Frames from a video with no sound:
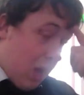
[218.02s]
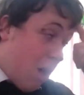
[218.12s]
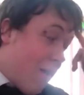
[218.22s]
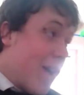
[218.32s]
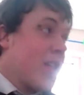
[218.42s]

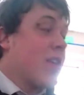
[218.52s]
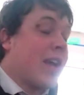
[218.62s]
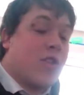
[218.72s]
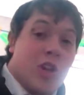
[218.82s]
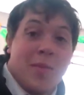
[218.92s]
RS has
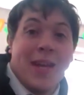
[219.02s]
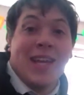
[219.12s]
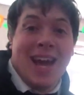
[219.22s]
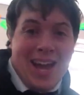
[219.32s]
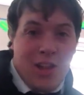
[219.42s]
actually
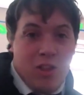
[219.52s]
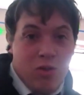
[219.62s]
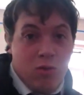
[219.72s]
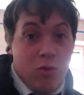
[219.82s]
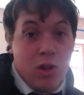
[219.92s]
been
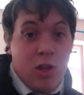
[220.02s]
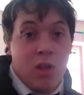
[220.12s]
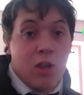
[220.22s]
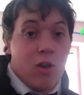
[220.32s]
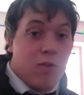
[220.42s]
cancelled,
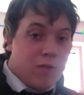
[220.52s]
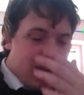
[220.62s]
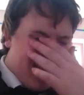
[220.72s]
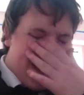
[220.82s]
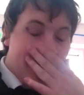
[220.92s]
so for
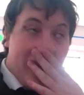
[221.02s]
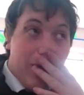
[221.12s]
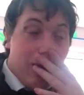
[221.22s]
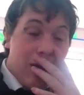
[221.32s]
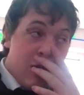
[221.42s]
the next
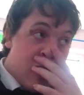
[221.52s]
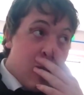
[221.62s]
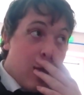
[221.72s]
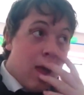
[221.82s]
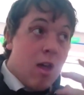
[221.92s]
hour,
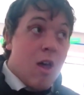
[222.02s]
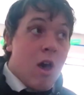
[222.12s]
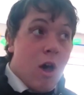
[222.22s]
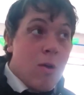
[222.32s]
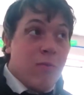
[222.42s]

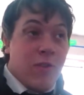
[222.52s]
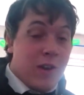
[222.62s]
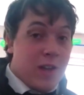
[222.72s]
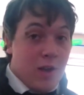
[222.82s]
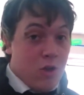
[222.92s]

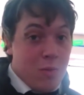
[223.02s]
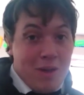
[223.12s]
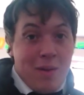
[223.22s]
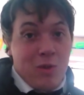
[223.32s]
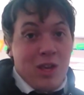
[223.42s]
hopefully I should
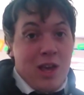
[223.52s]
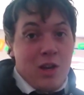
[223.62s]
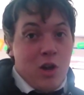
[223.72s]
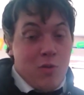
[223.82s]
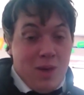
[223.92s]
be able to get
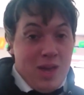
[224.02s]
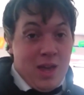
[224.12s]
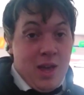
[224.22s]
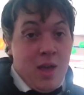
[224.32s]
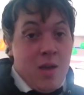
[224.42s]
Adobe,
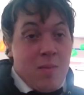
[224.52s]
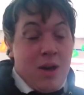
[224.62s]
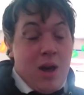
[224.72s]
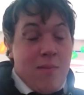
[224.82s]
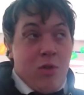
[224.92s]

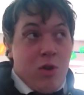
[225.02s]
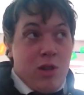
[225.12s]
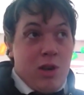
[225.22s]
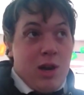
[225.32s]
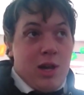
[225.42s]
but I'm not
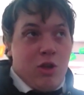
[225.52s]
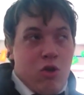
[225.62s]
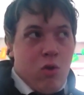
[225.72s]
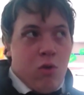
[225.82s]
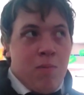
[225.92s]
entirely
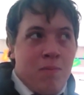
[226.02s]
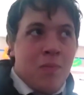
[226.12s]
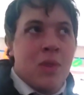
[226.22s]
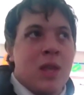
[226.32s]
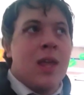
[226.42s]
sure,
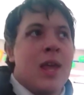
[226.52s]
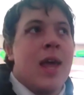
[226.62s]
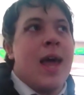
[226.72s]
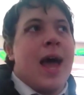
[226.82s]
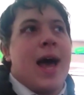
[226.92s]

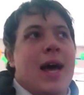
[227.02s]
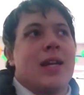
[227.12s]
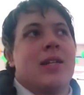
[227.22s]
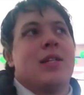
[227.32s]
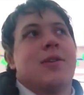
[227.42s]

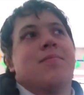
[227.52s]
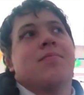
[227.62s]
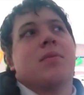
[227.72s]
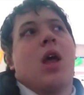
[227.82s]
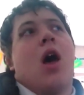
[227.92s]
and
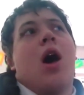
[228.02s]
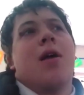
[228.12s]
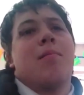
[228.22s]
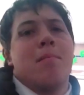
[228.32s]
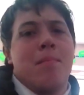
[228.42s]

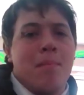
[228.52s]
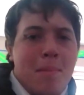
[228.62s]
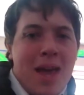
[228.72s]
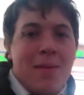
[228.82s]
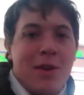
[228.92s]
I
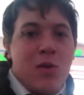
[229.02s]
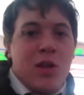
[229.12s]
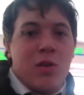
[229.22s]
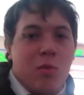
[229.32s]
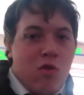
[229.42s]
may be
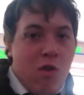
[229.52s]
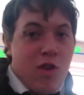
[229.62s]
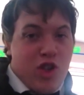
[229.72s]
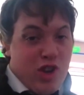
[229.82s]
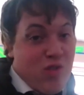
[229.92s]
doing some more
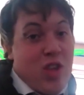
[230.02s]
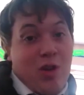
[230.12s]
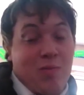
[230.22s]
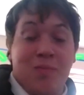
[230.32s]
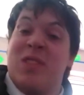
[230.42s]
revision,
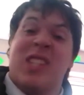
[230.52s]
so.